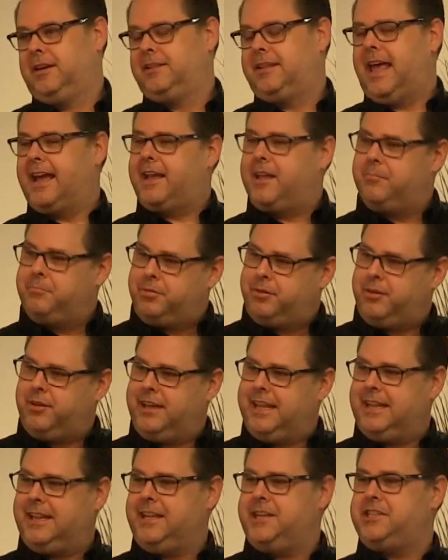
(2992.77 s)
That
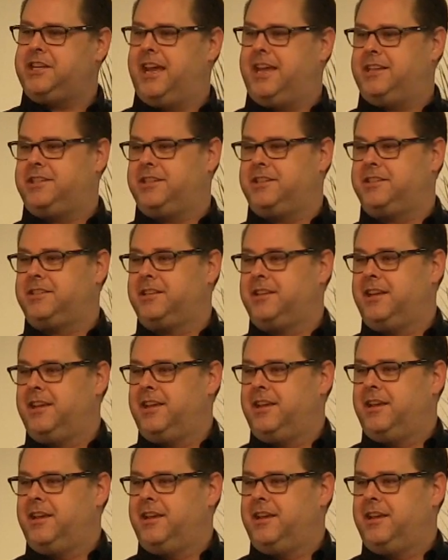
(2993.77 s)
completely changes